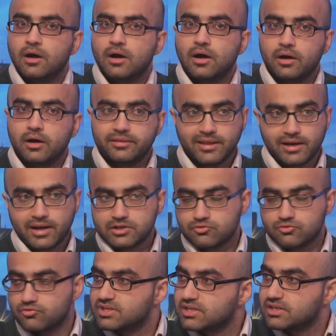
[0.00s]
that
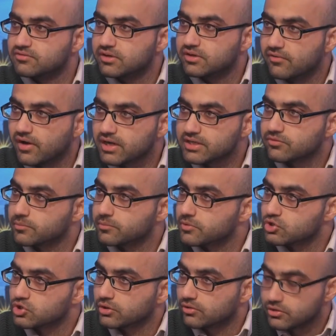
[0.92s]
has received advice from
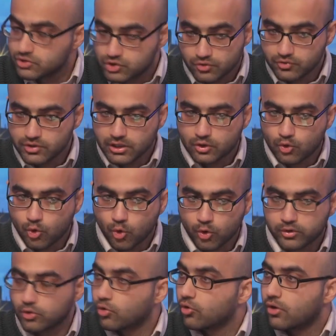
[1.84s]
a Sharia
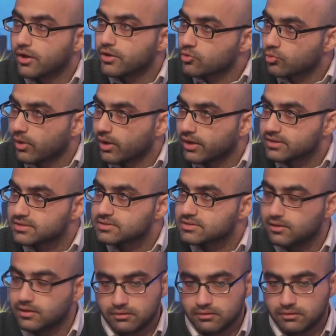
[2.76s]
court or otherwise.